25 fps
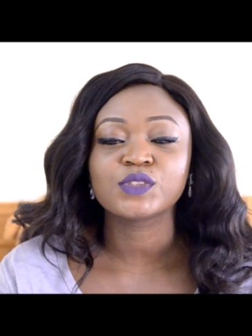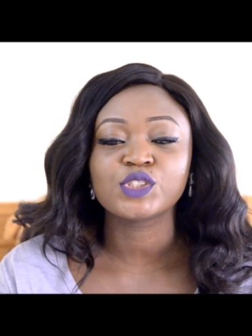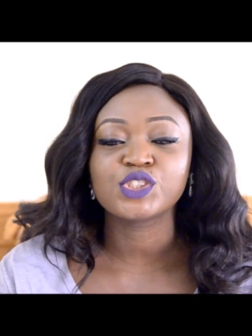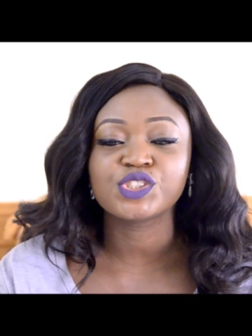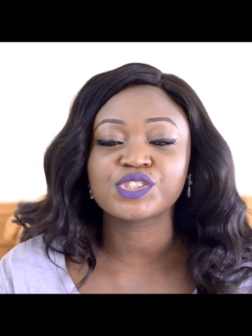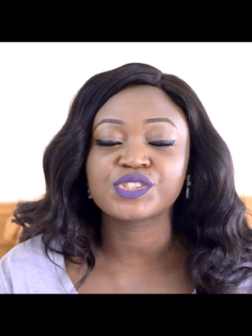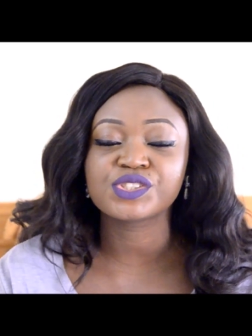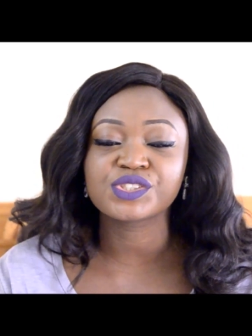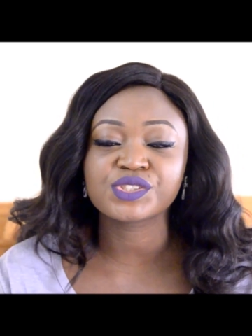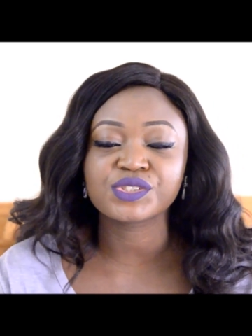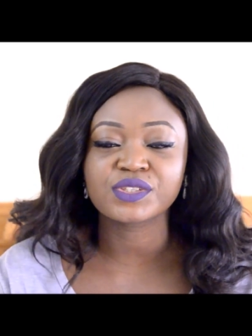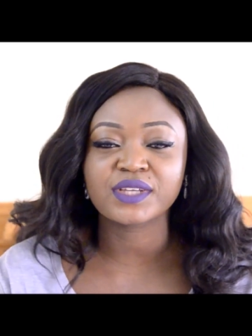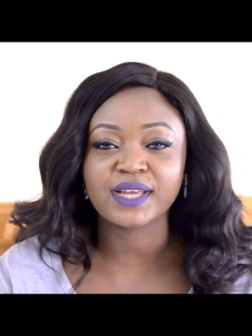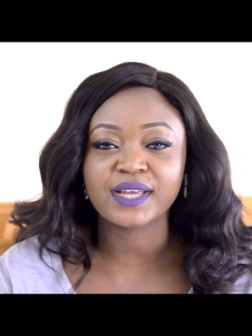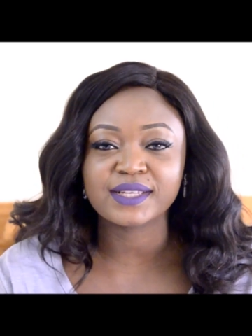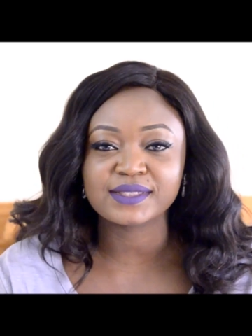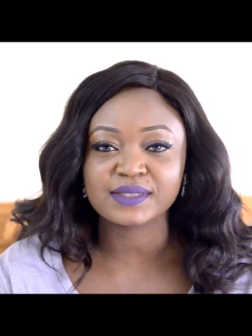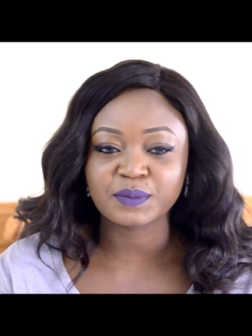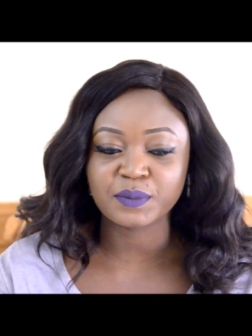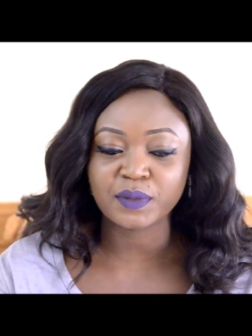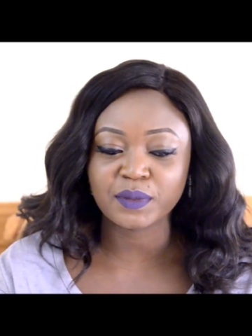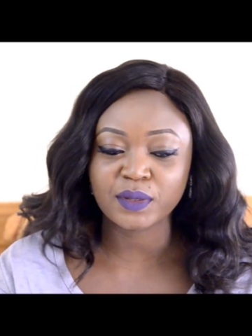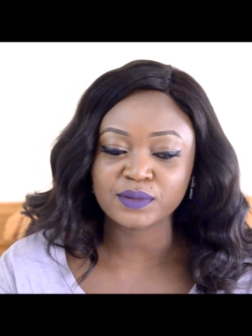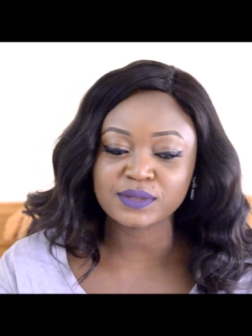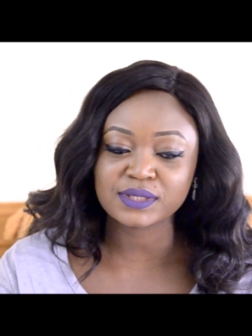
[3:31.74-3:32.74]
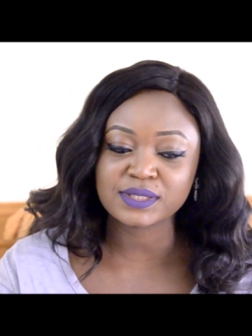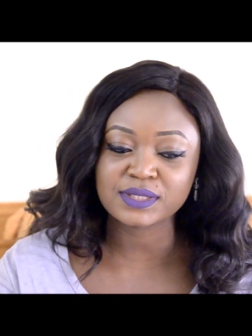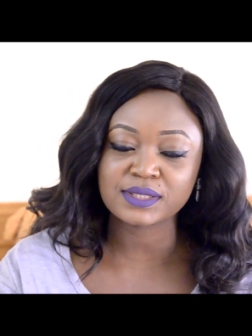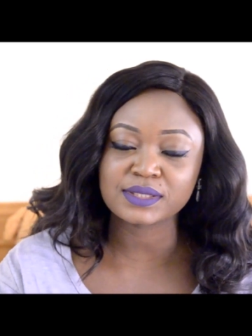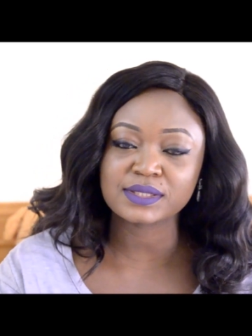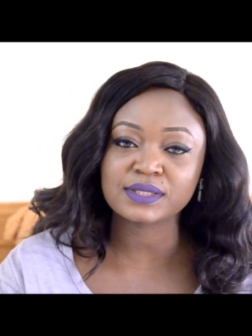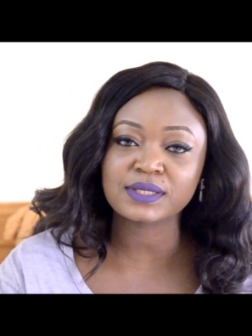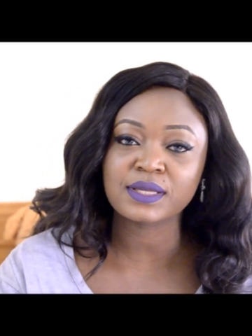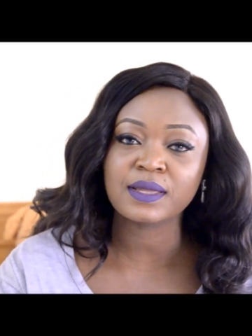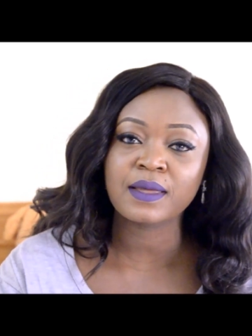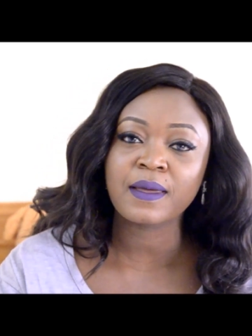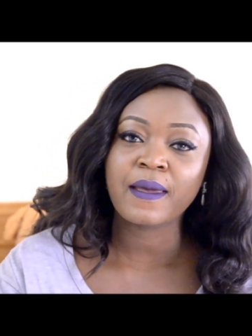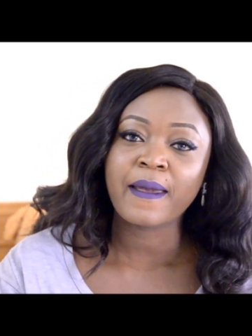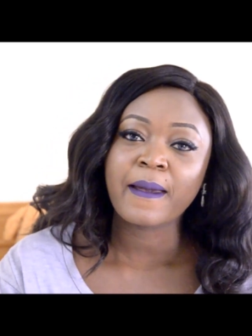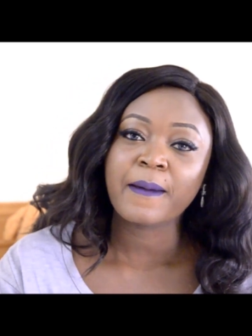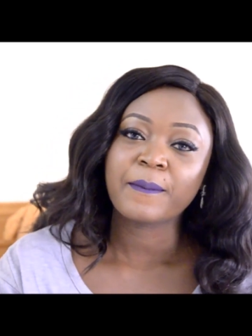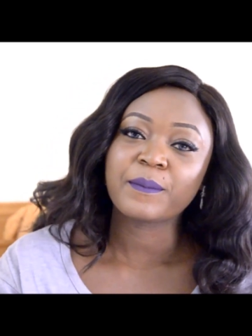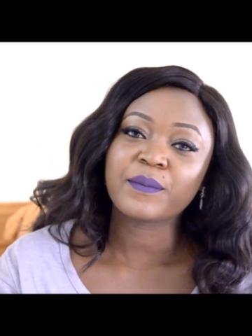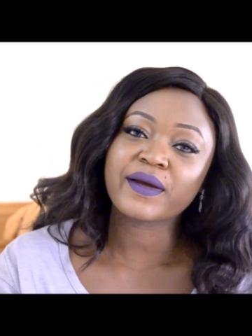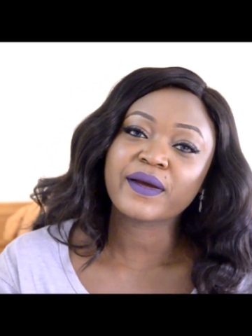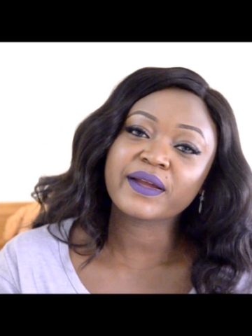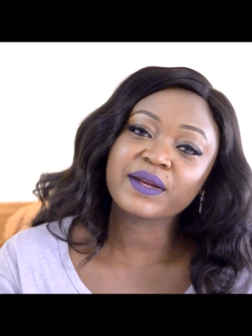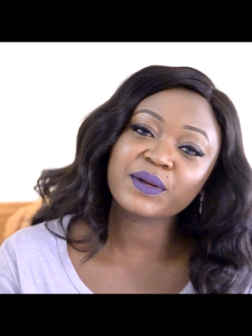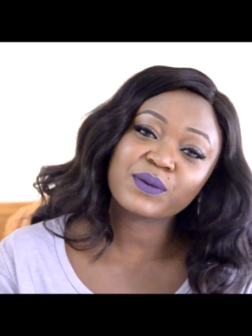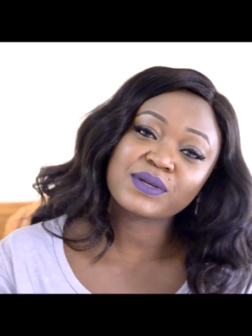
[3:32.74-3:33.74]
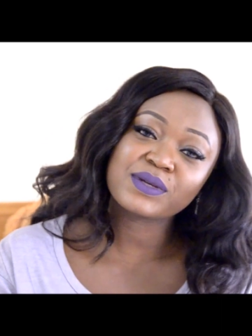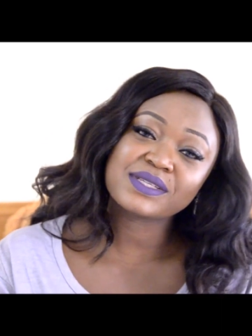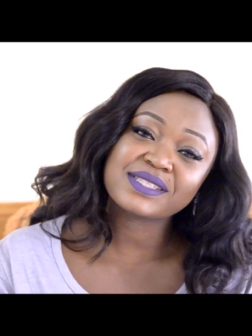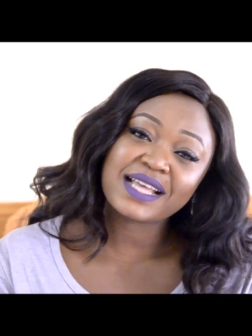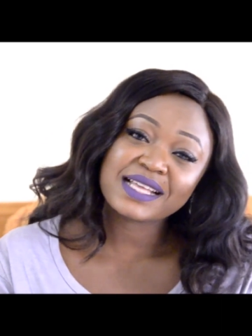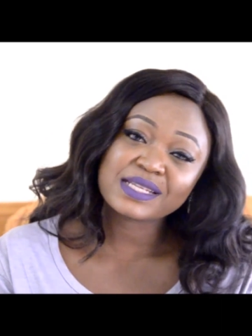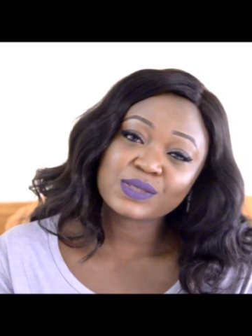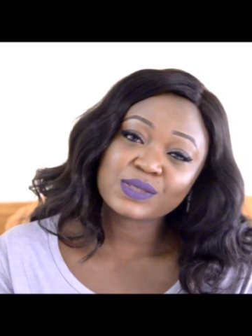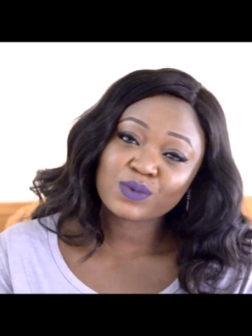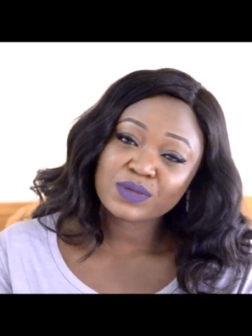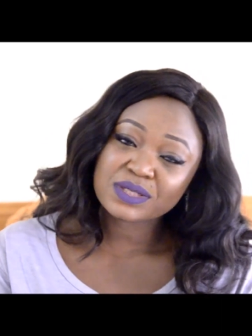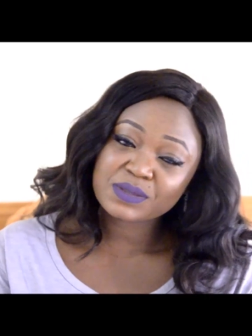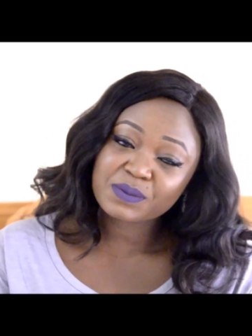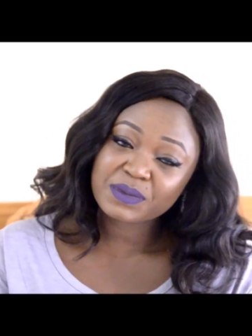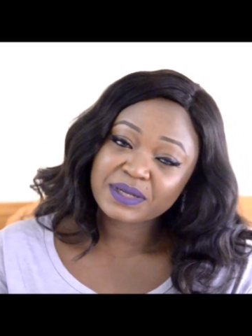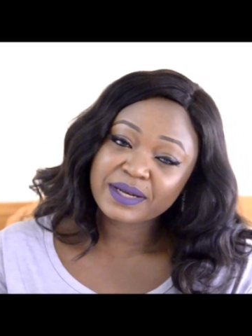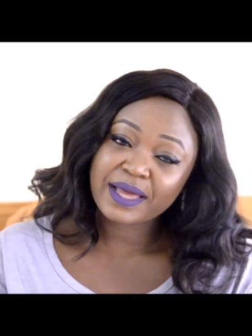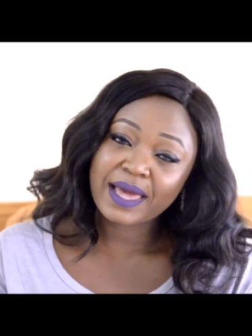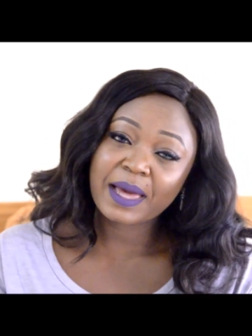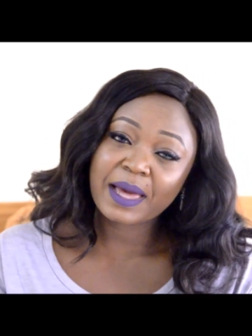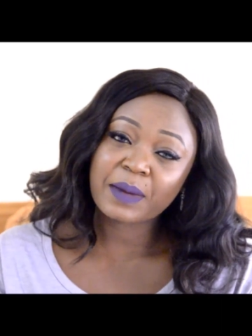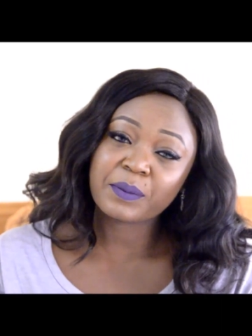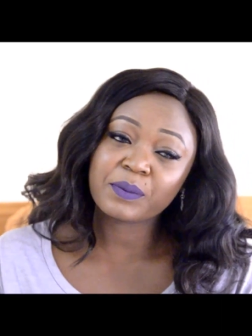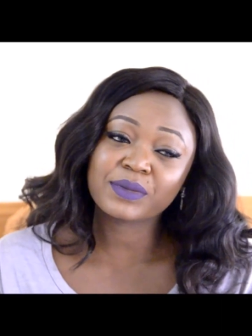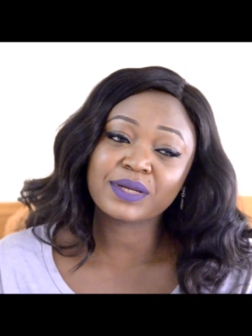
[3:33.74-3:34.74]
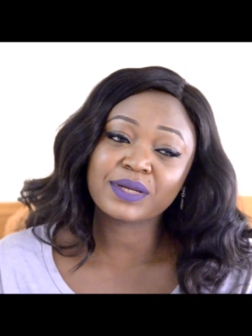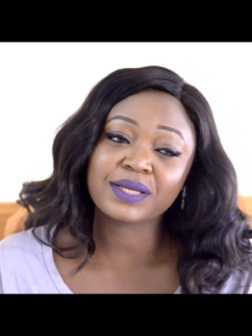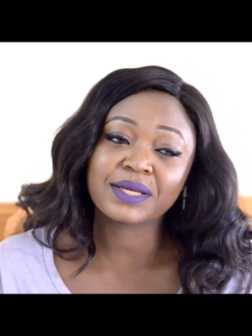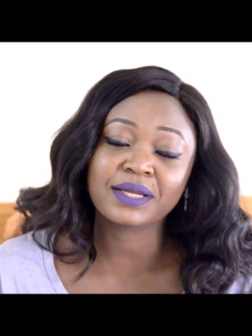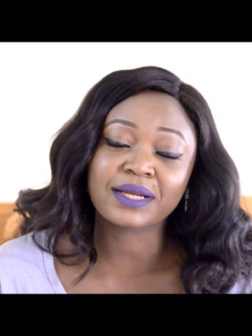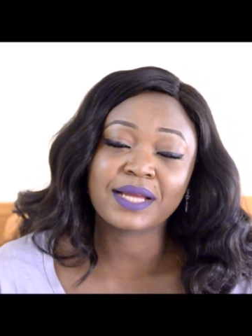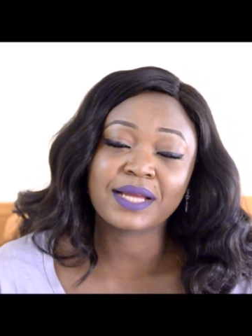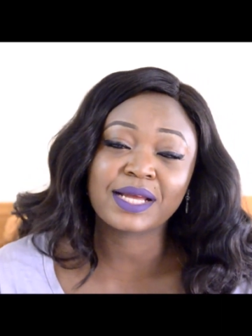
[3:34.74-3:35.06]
you guys about it but anyway that's what's been happening